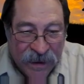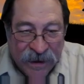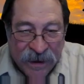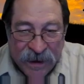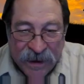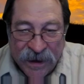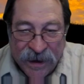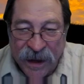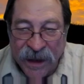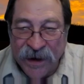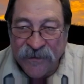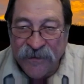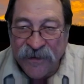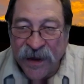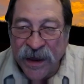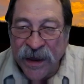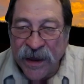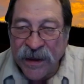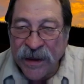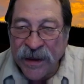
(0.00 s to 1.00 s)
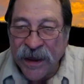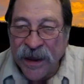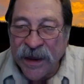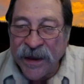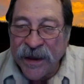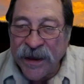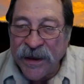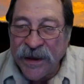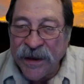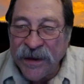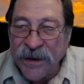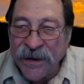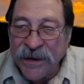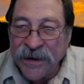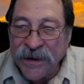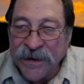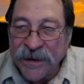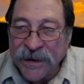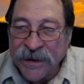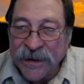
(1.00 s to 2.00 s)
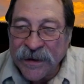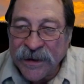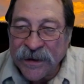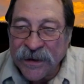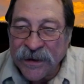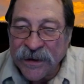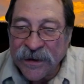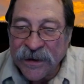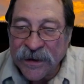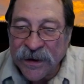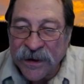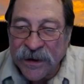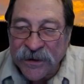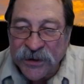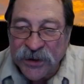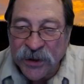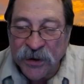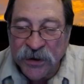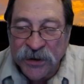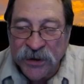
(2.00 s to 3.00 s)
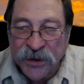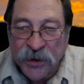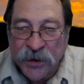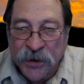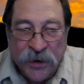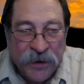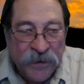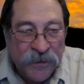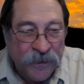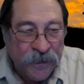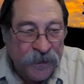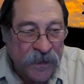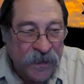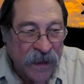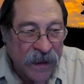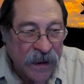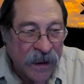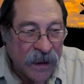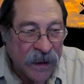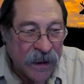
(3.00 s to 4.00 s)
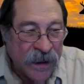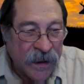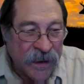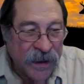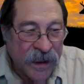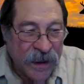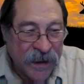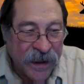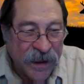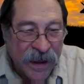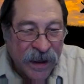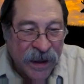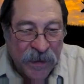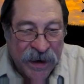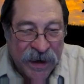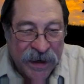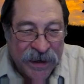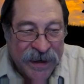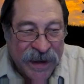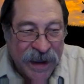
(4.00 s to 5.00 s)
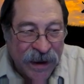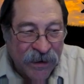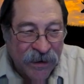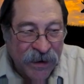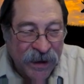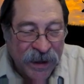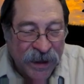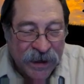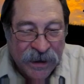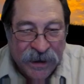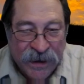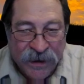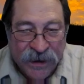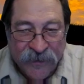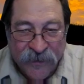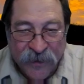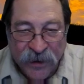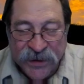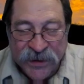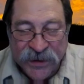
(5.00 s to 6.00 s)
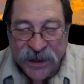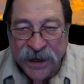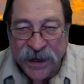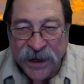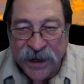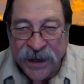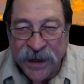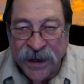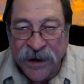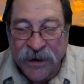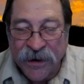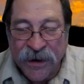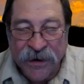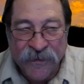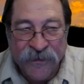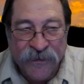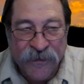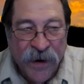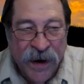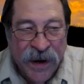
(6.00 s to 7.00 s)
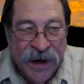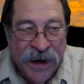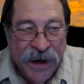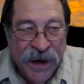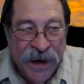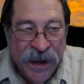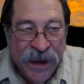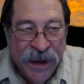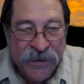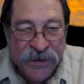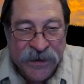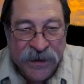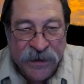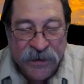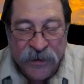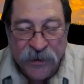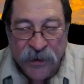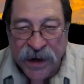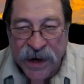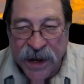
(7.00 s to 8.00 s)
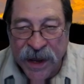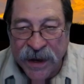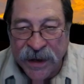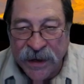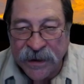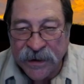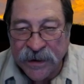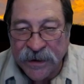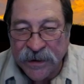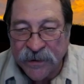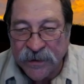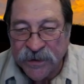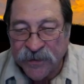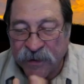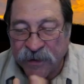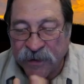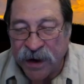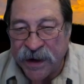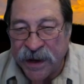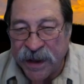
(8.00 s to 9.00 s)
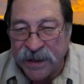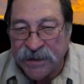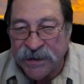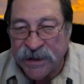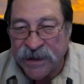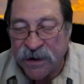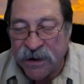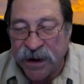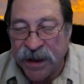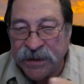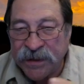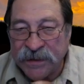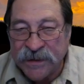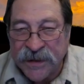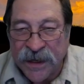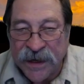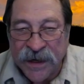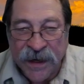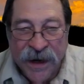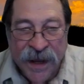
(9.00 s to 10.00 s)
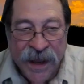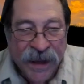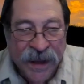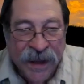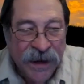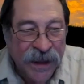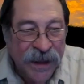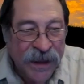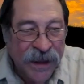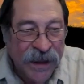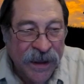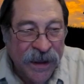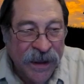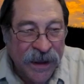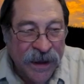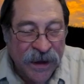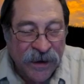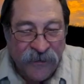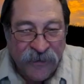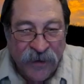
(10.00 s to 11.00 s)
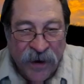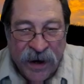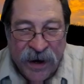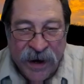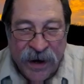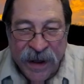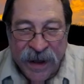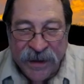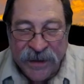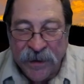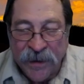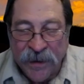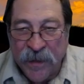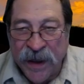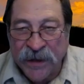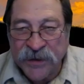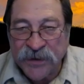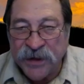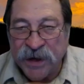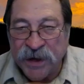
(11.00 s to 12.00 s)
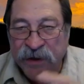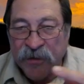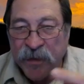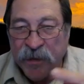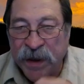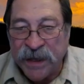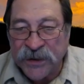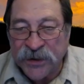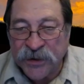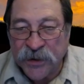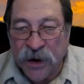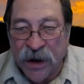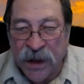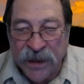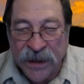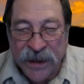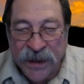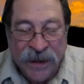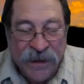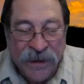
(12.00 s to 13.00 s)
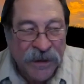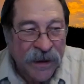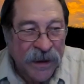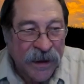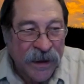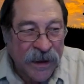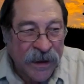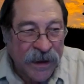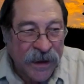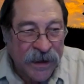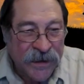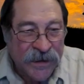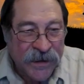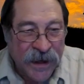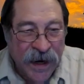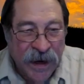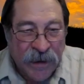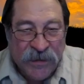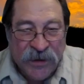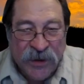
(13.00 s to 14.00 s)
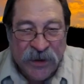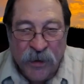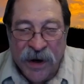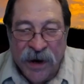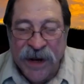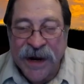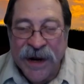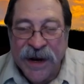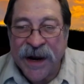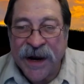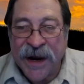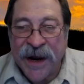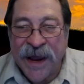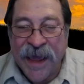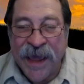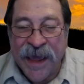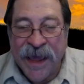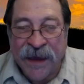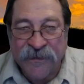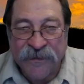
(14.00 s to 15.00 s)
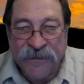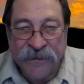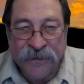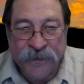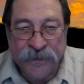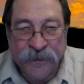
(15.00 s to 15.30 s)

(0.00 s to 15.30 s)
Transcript: the NFA shooter school, they come into town, and first thing they did on Friday night, it was a 3 night, it was Friday night, Saturday night, and Sunday night. And Friday night, they measured everybody's draw length and said, I'm 29 and a half,